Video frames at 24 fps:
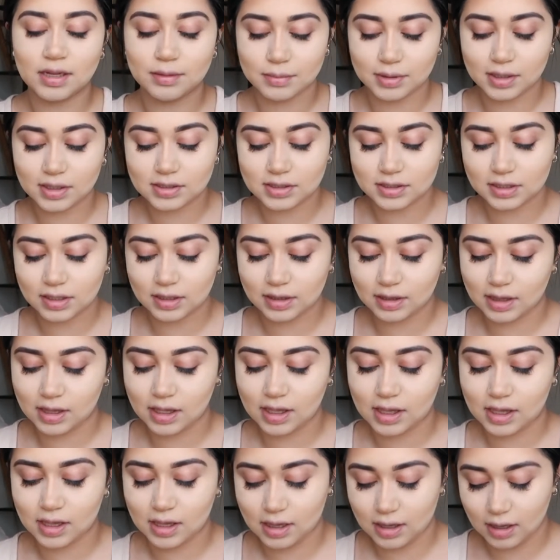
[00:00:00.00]
I'm using
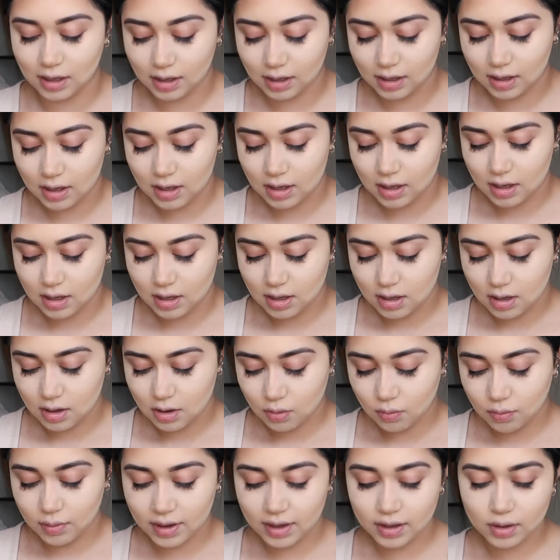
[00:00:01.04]
the
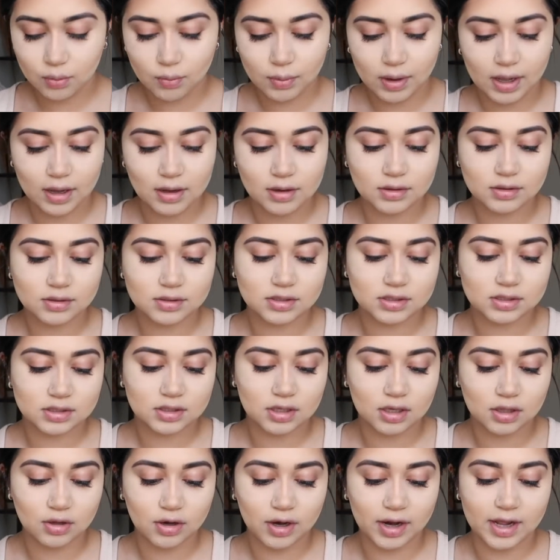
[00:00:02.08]
Wet n Wild's
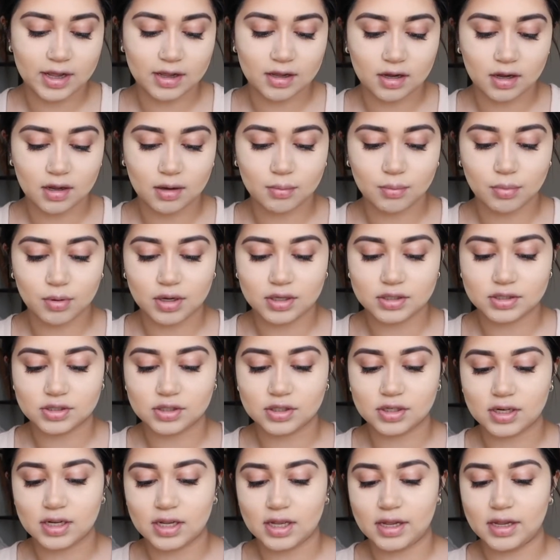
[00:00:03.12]
Color Icon
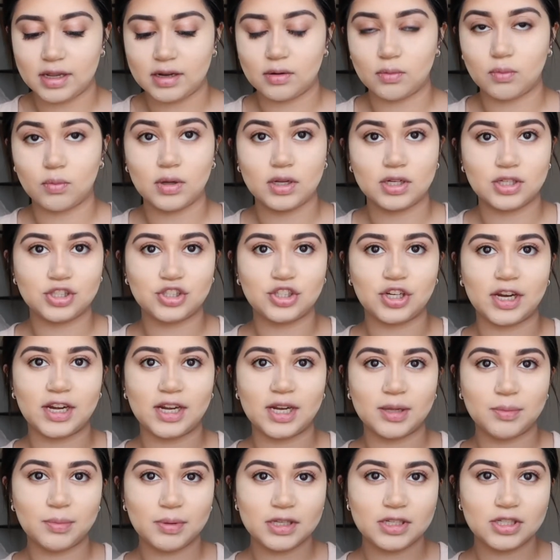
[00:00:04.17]
bronzer in What
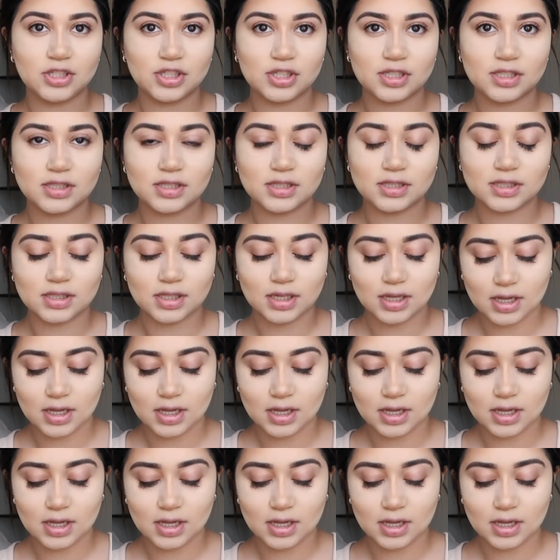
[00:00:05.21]
Shady Beaches.